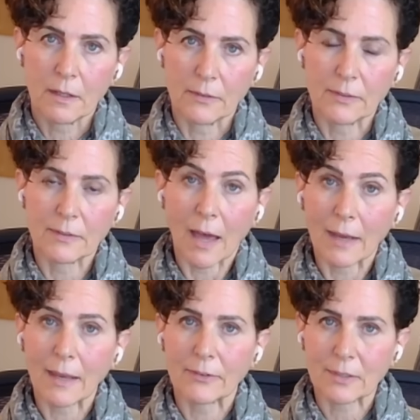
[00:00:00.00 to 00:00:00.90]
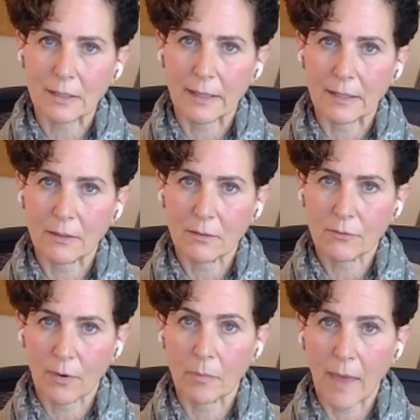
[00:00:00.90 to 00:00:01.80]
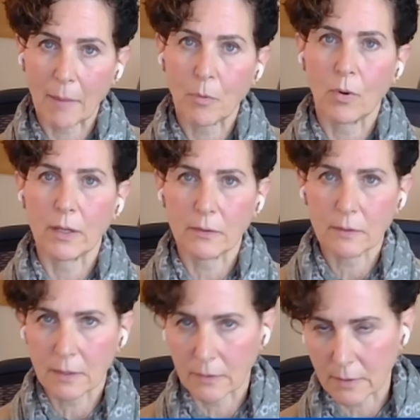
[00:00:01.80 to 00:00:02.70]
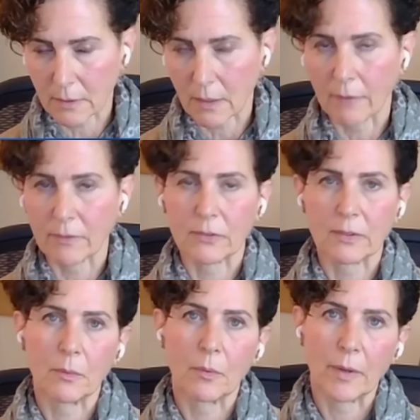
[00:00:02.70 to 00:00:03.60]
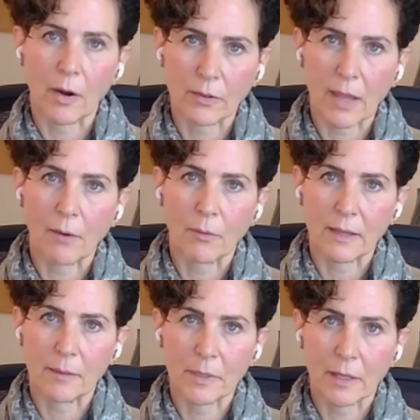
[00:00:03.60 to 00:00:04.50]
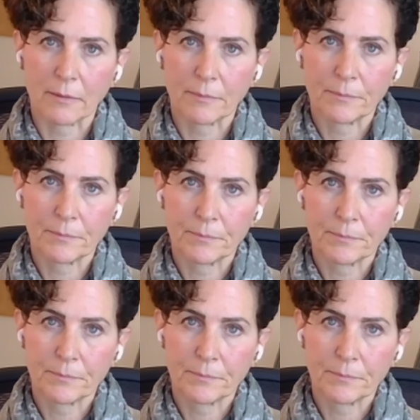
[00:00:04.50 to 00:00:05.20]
it did not escalate from that point until obviously where we are now with Lebanon.